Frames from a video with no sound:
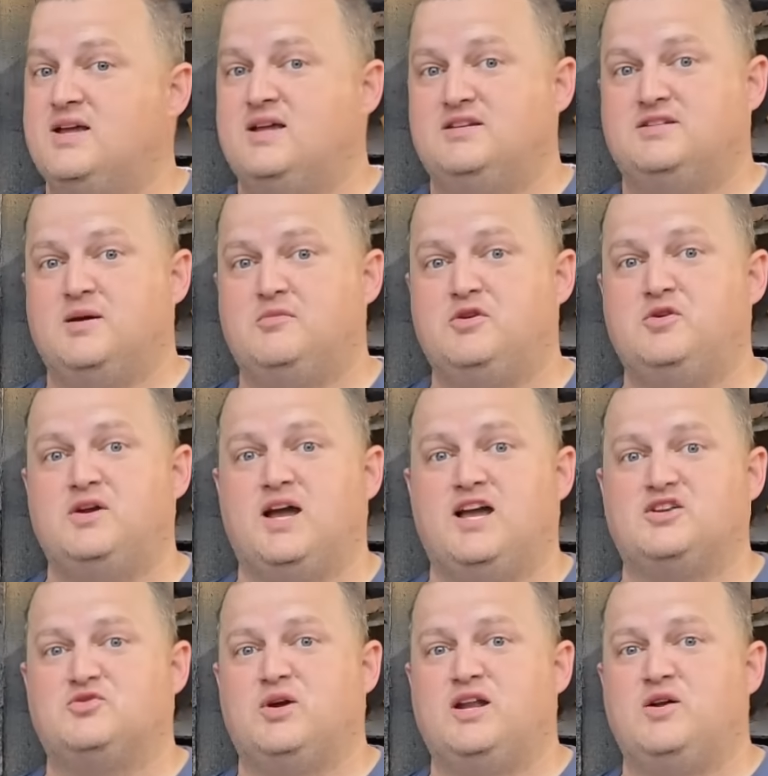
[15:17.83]
It's up to you
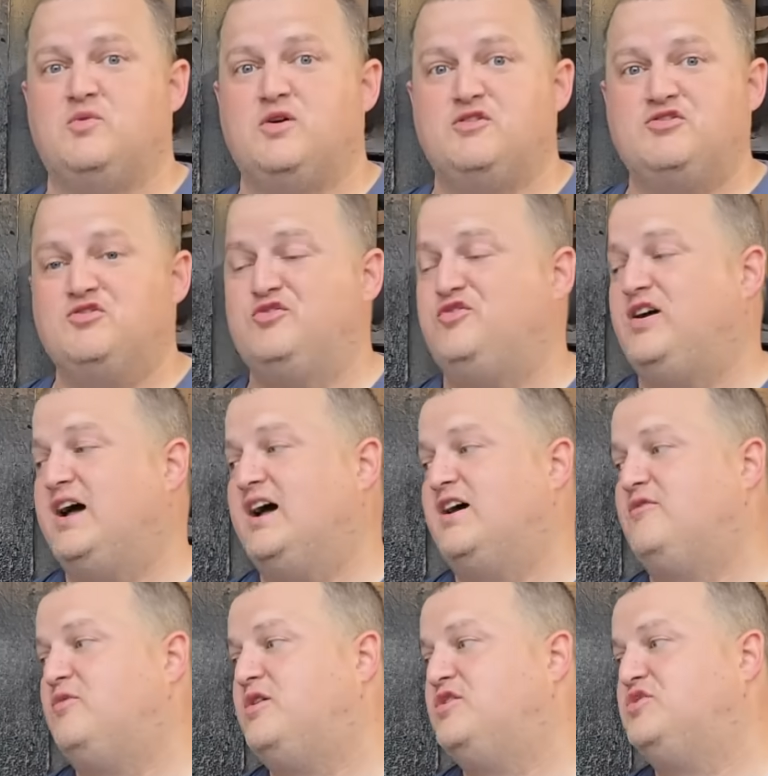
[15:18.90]
guys. Rate it 1 through
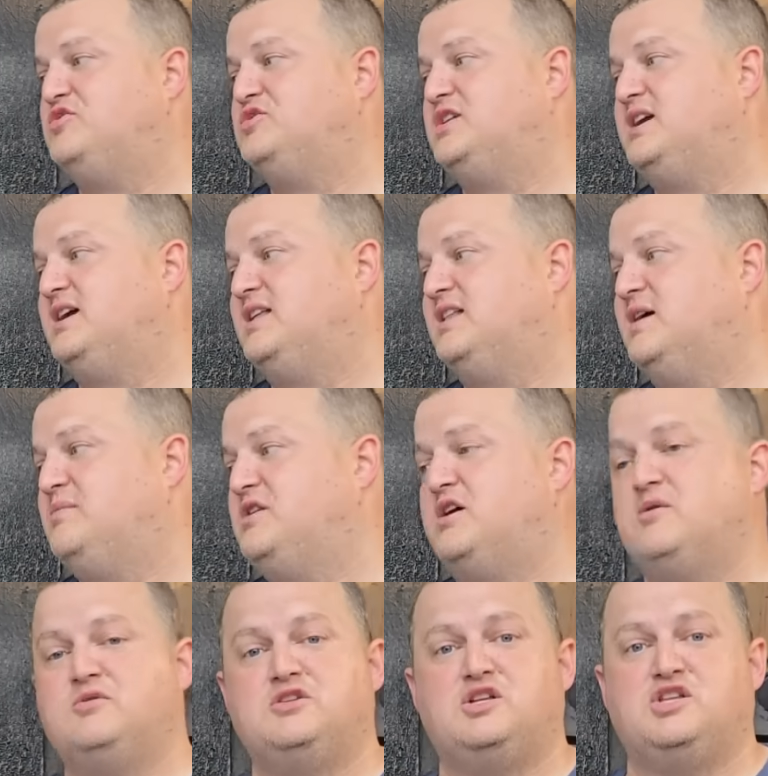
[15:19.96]
5, 1 through 10. Let me
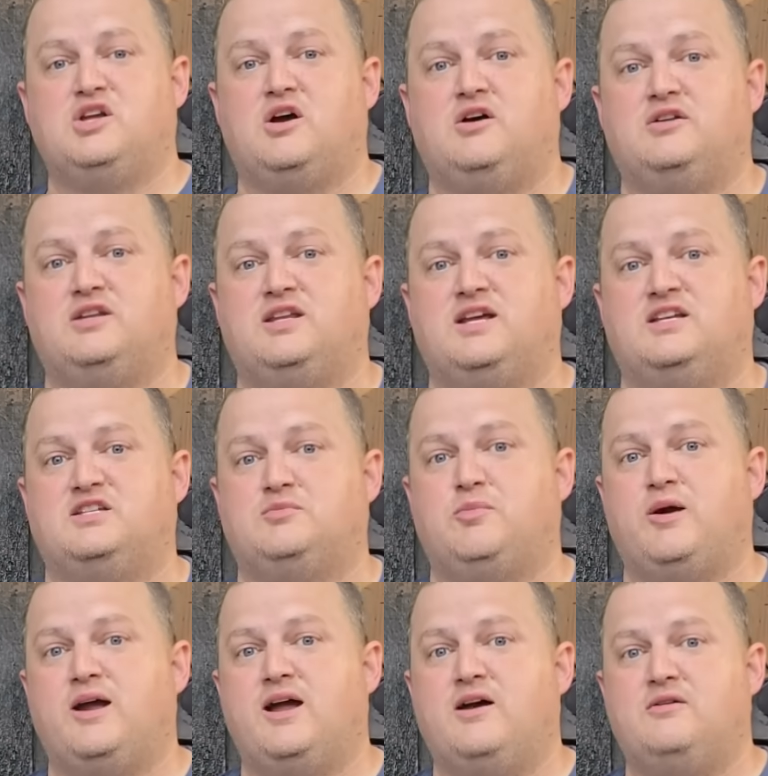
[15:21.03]
know what you thought of today's
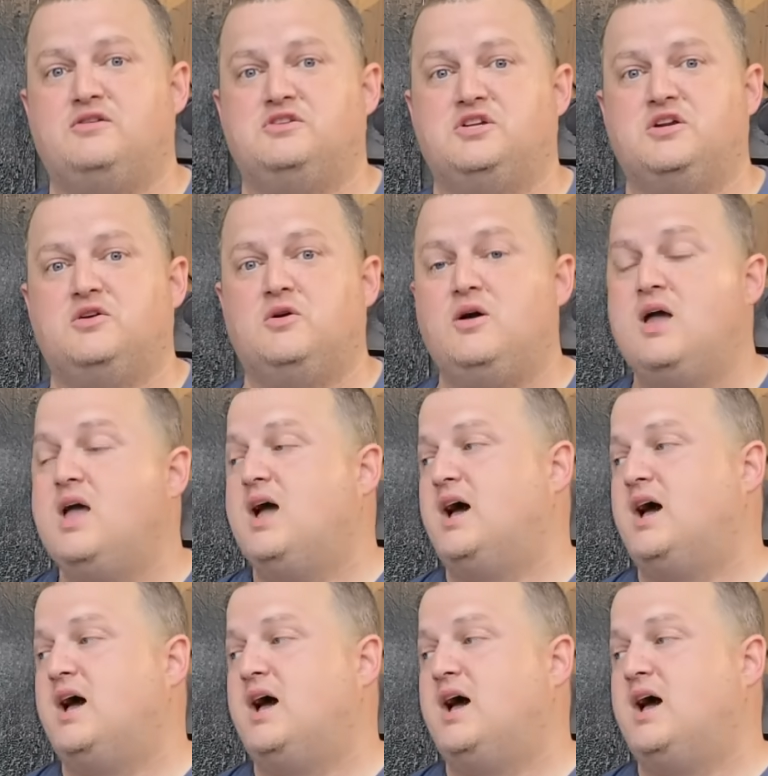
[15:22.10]
spray out in general.